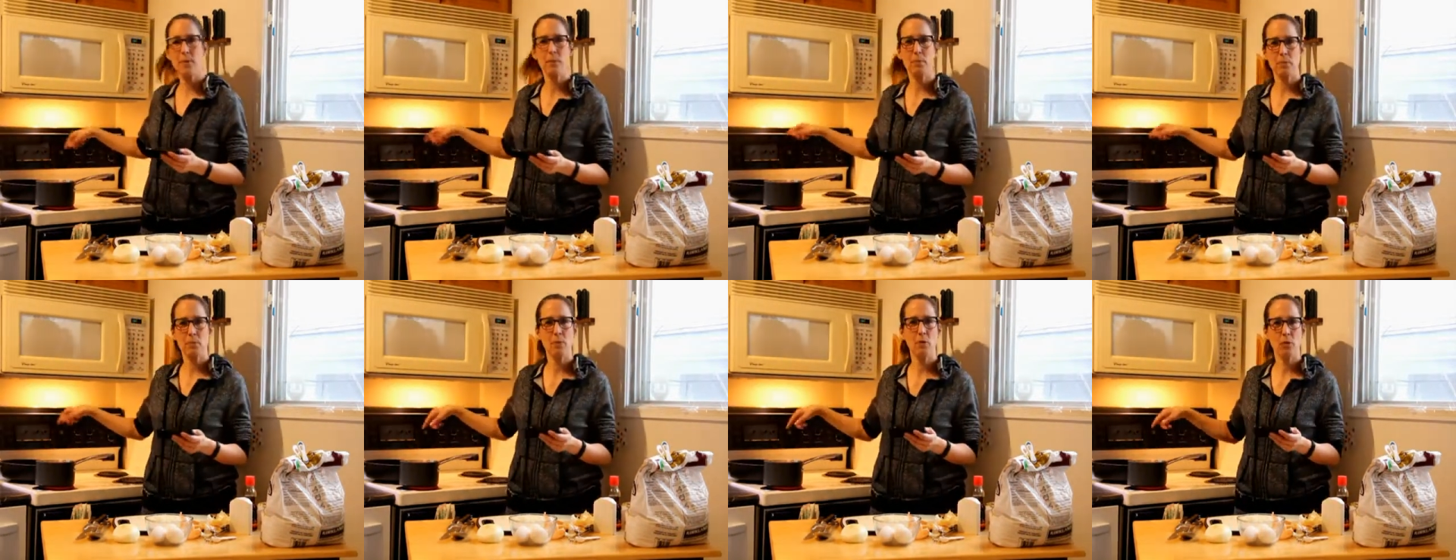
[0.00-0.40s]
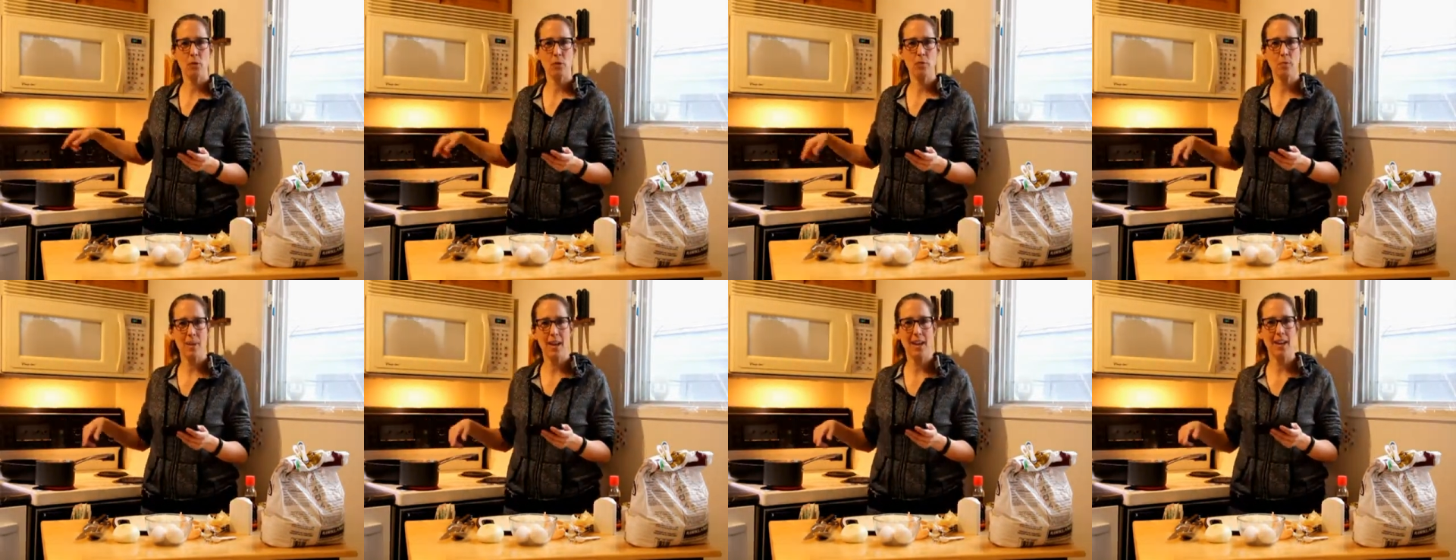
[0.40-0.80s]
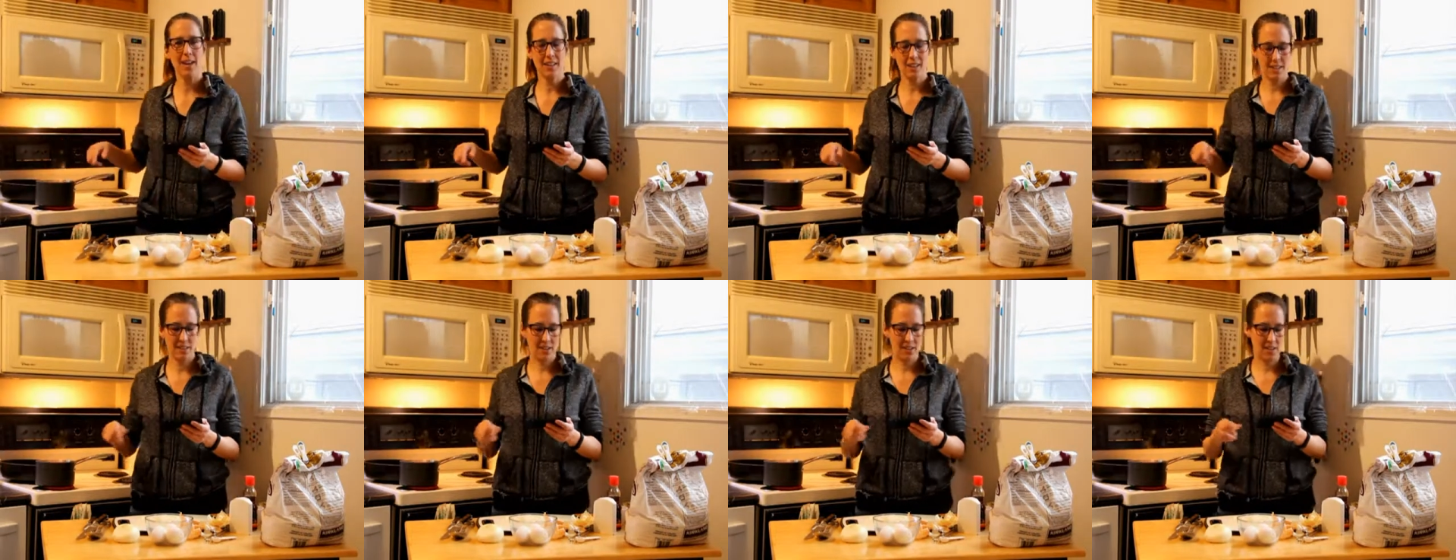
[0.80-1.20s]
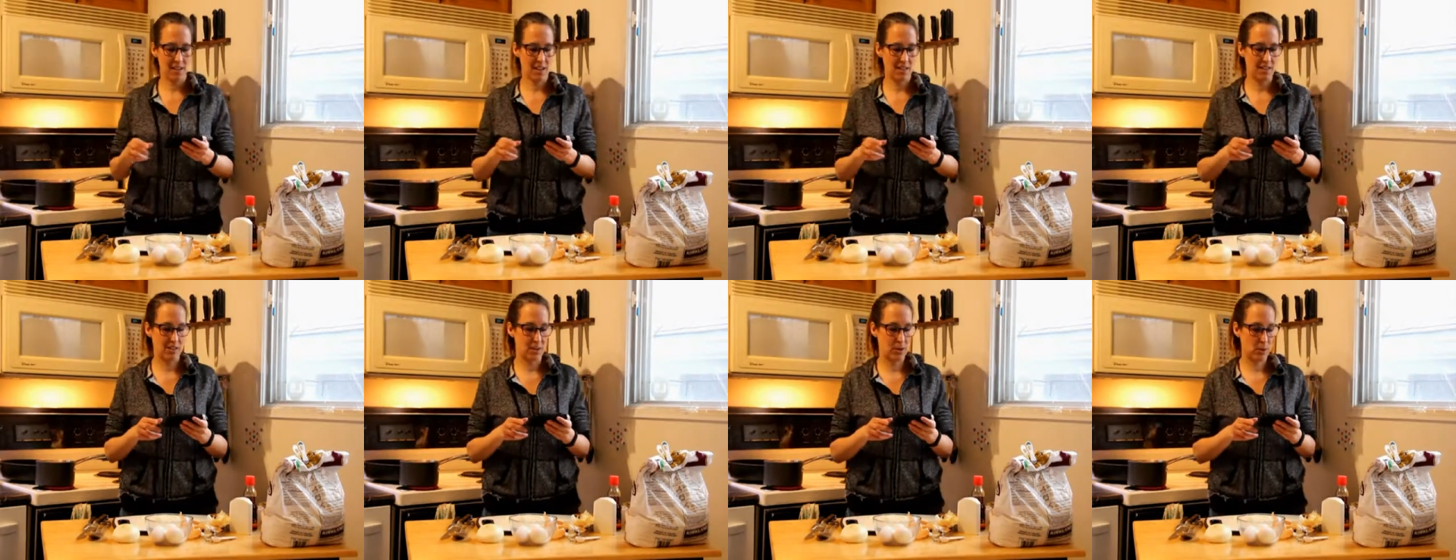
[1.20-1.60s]
bit before the bacon is
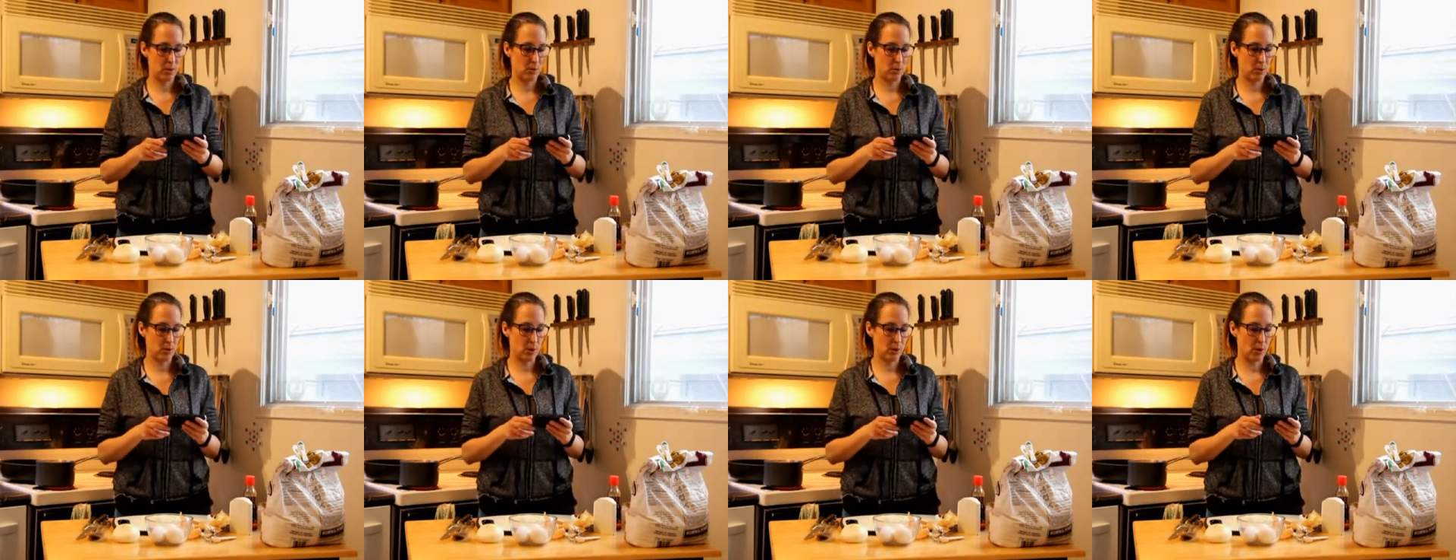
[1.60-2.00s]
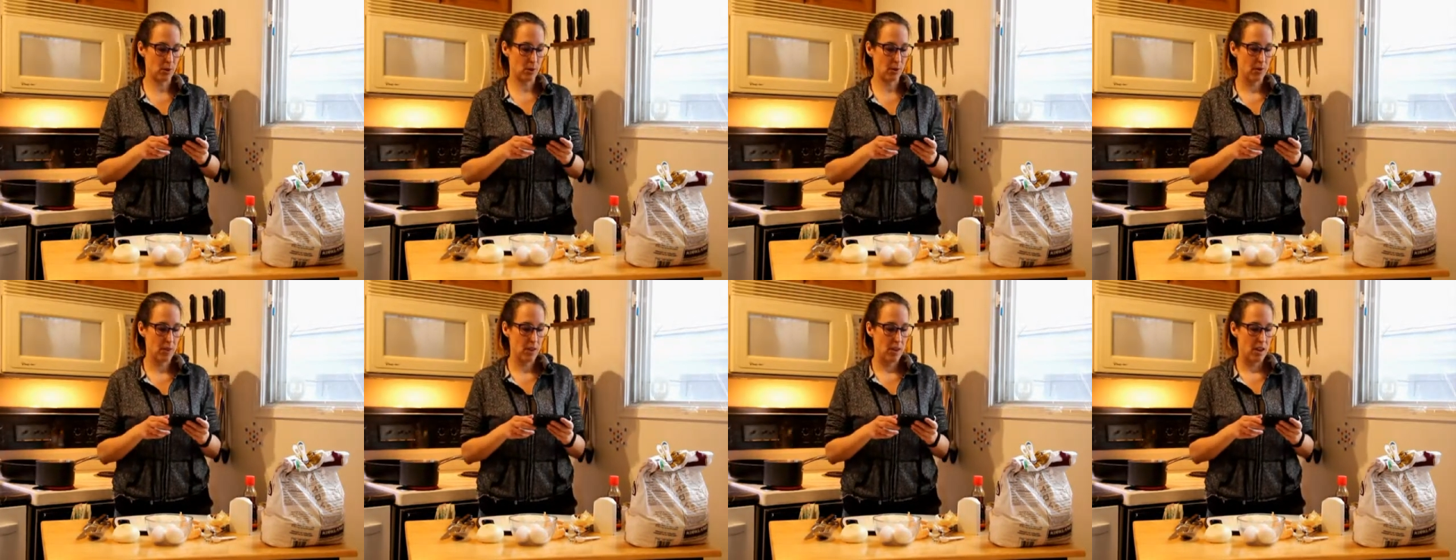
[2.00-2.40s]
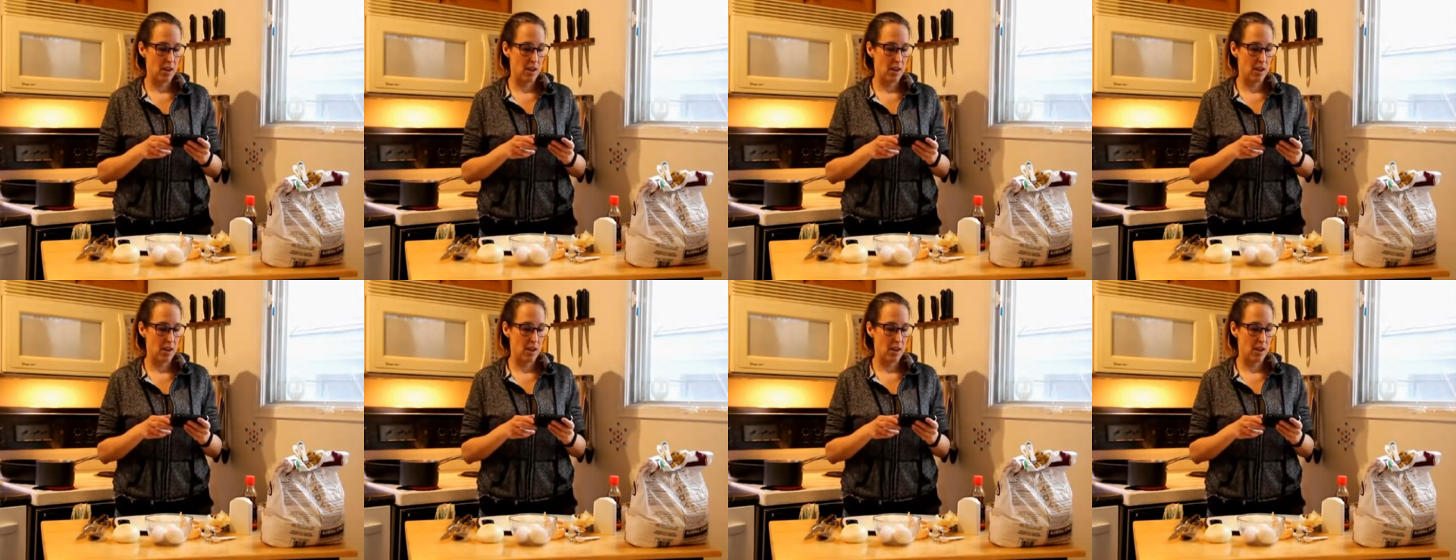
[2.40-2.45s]
done too. So,